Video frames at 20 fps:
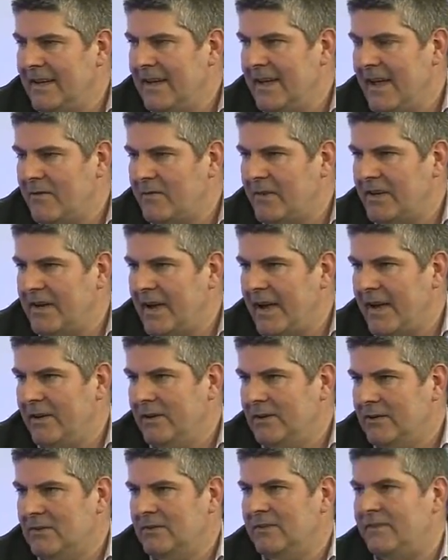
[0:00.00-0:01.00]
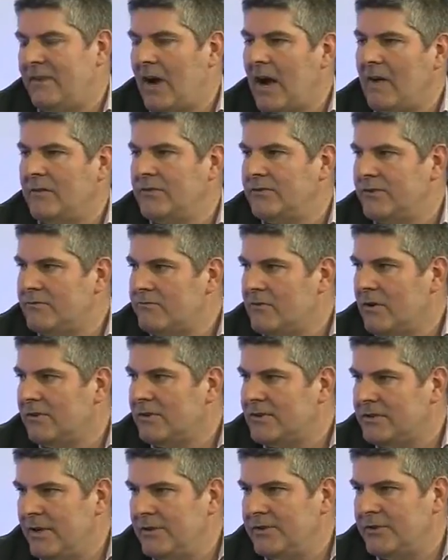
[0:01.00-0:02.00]
every day, or 500
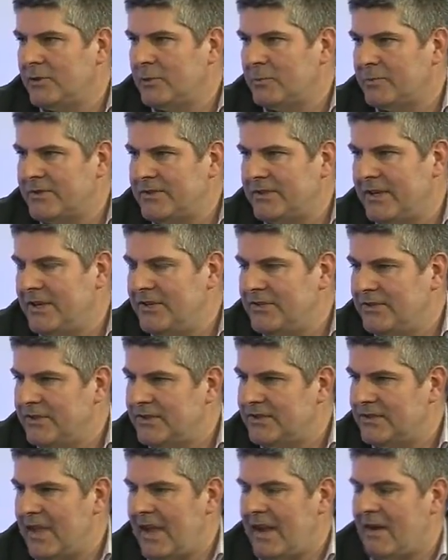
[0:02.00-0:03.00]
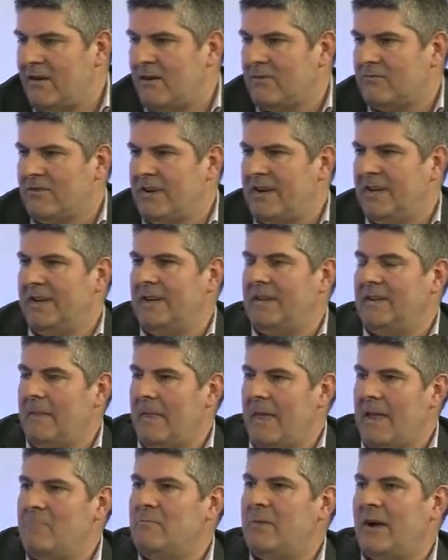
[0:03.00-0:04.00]
wrong surgical procedures. They are really
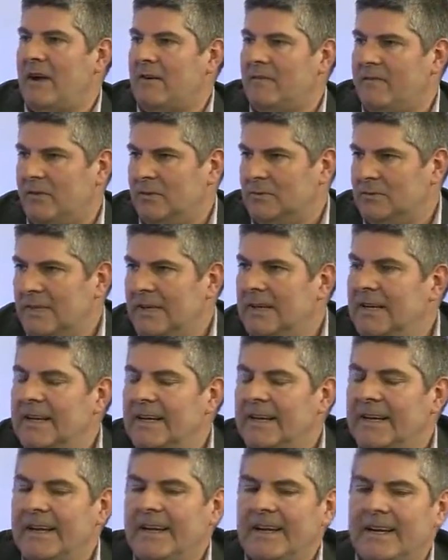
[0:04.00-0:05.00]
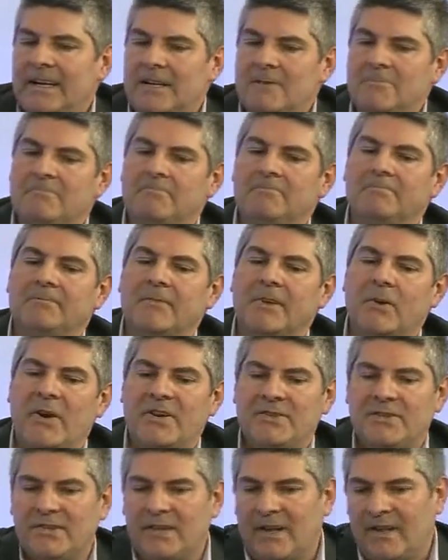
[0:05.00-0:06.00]
impactful
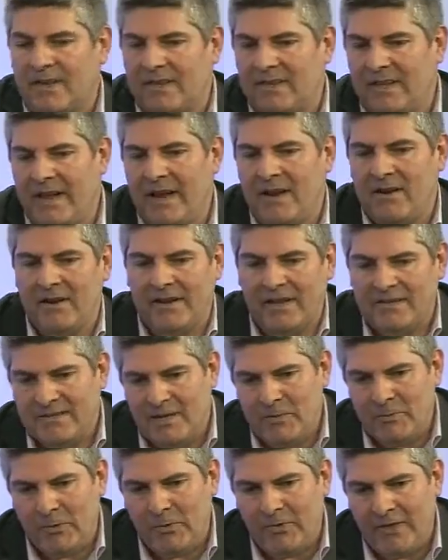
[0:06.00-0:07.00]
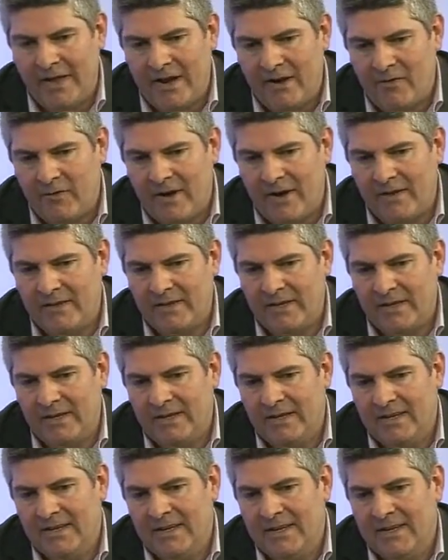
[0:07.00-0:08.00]
questions. And I think the airline example there around the
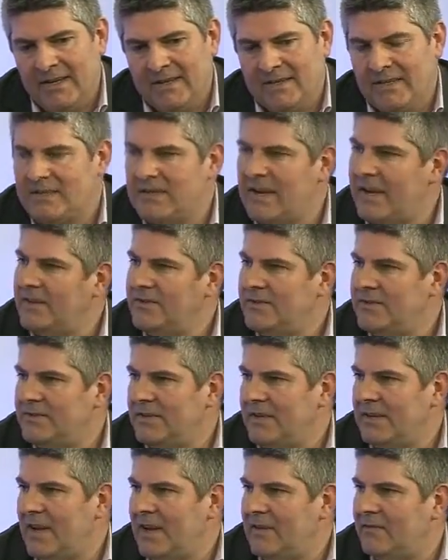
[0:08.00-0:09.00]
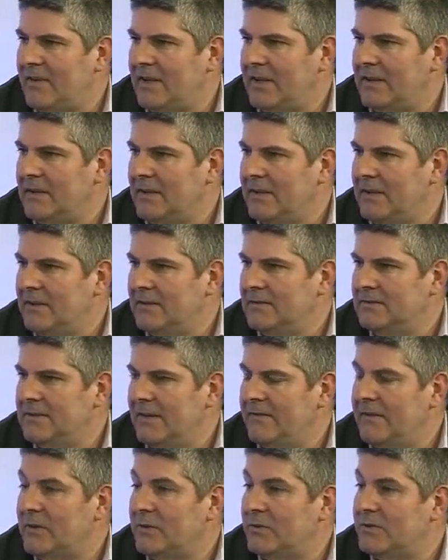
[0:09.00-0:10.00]
dangers in having
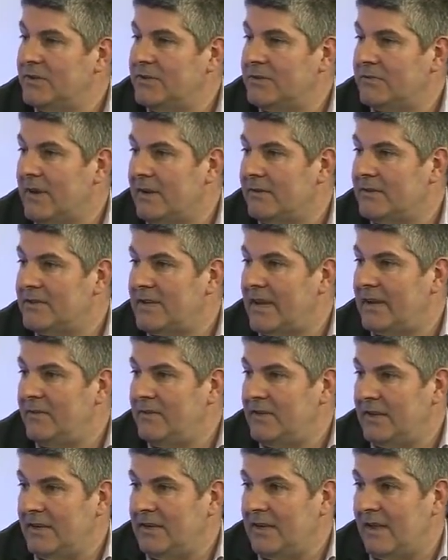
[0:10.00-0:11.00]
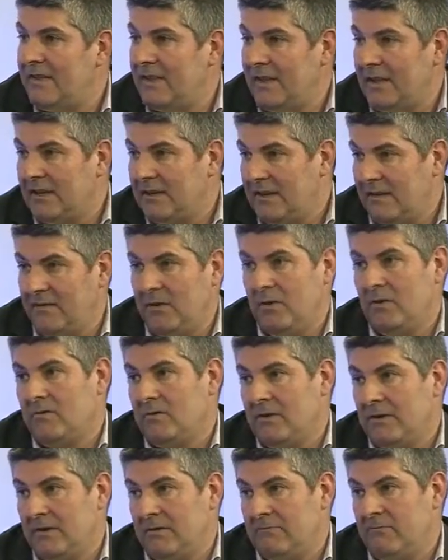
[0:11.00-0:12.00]
difficulties around safety. I think if
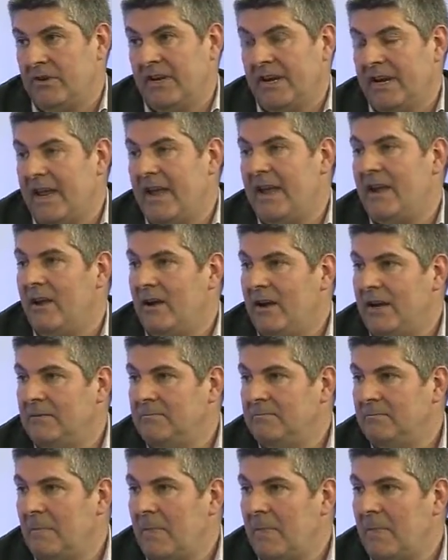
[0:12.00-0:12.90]
you're running an airline,